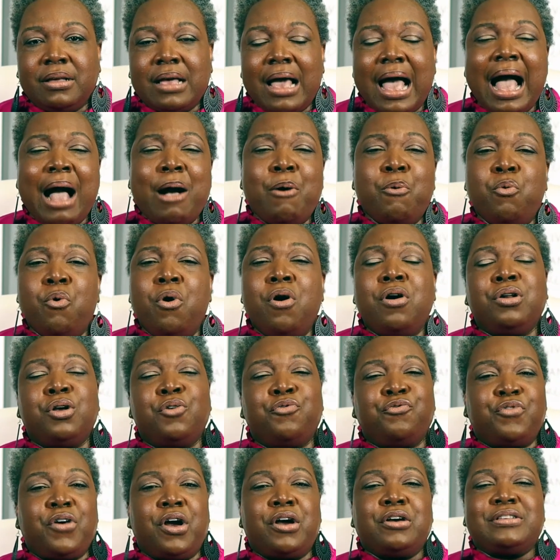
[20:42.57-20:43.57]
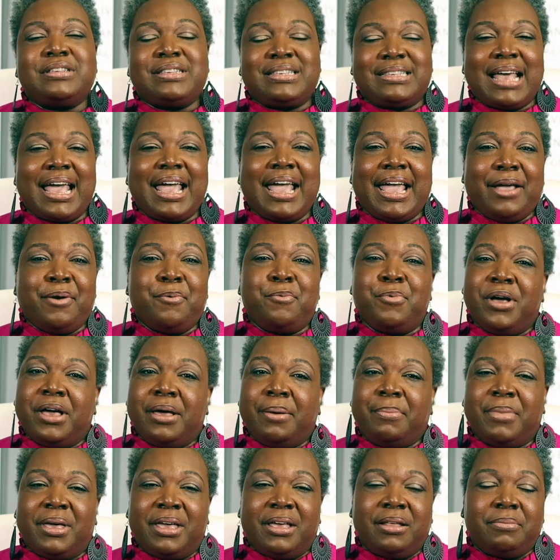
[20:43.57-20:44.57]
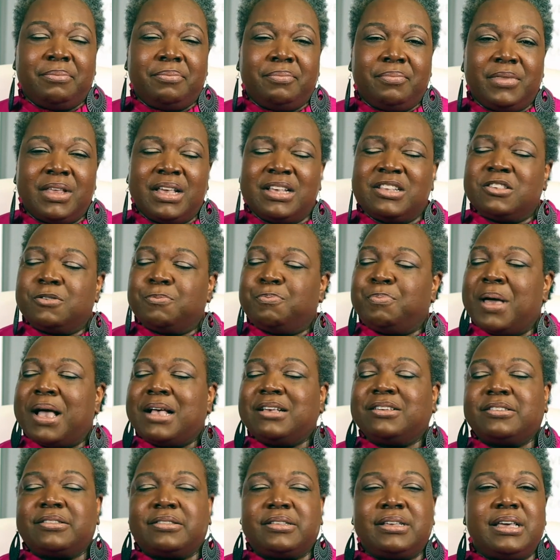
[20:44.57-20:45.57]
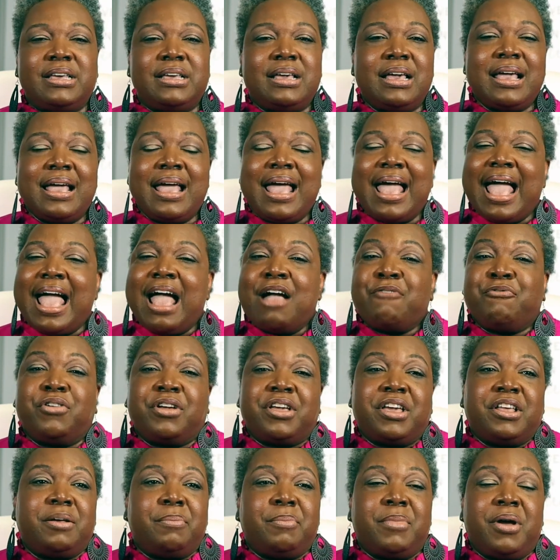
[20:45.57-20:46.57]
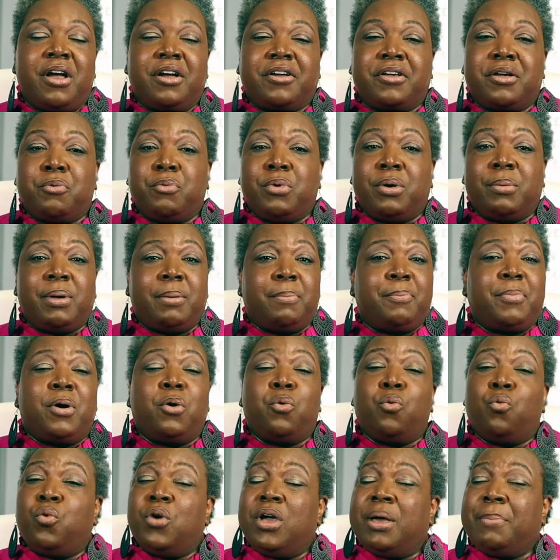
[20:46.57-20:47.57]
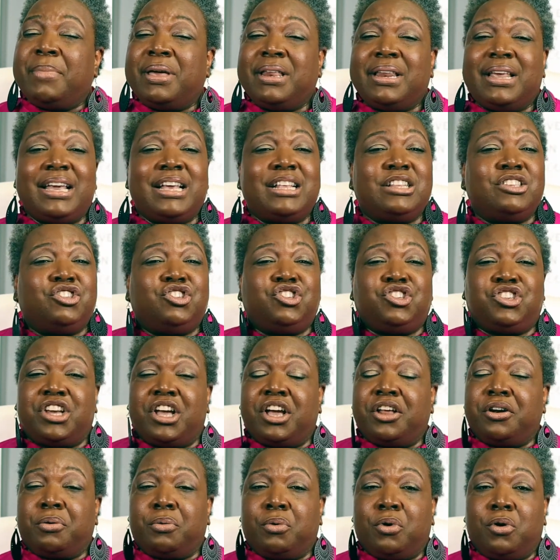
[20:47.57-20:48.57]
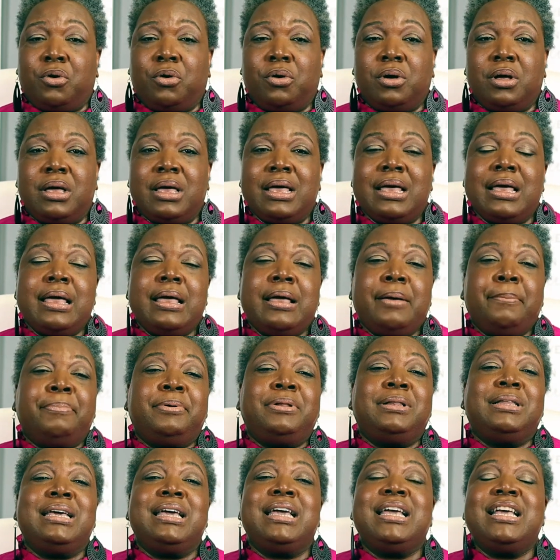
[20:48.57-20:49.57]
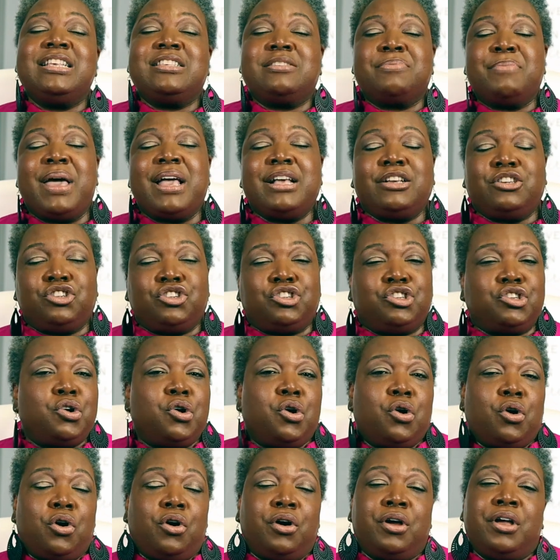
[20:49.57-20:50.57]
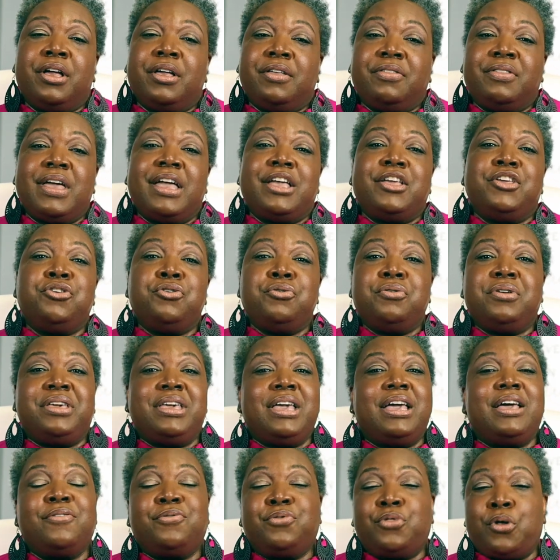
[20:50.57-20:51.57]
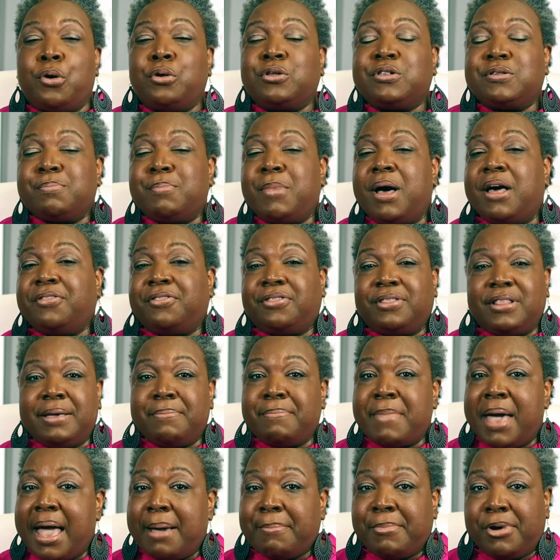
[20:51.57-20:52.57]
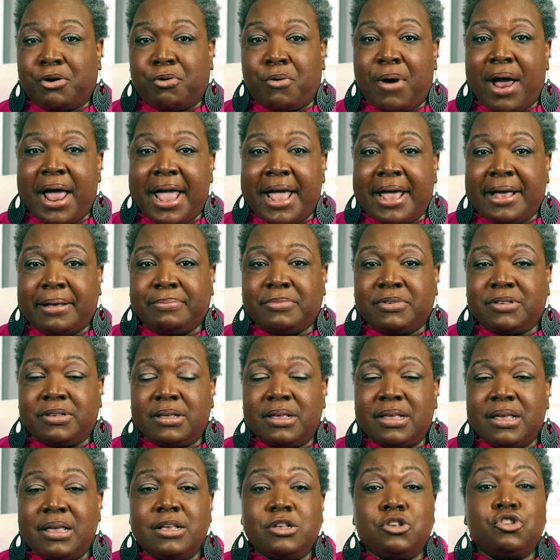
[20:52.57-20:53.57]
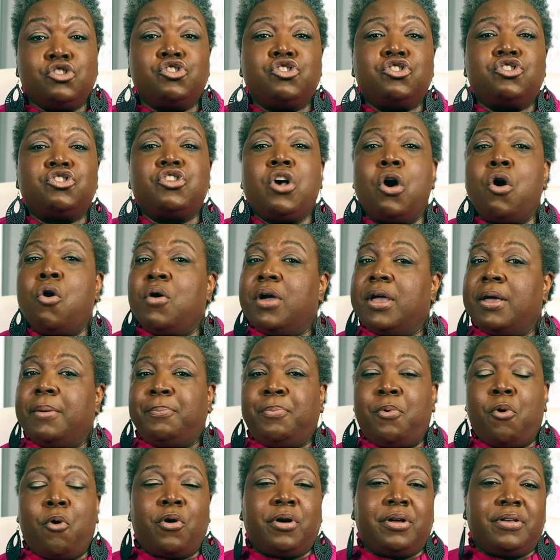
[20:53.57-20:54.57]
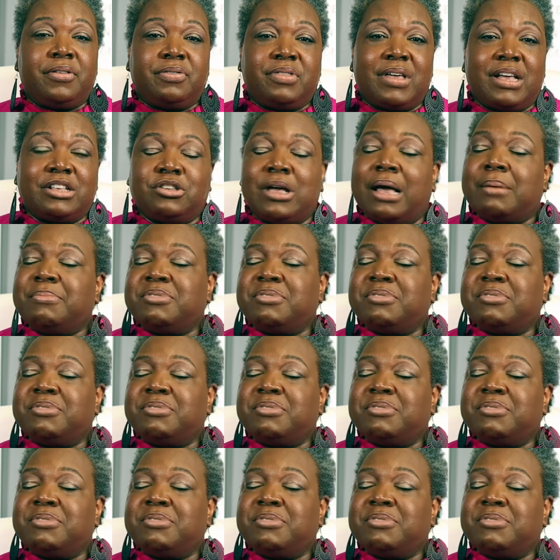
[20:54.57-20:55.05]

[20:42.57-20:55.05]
I want to first say, women, especially African American women, but women in general, please make sure that you get those monthly mammograms. So important that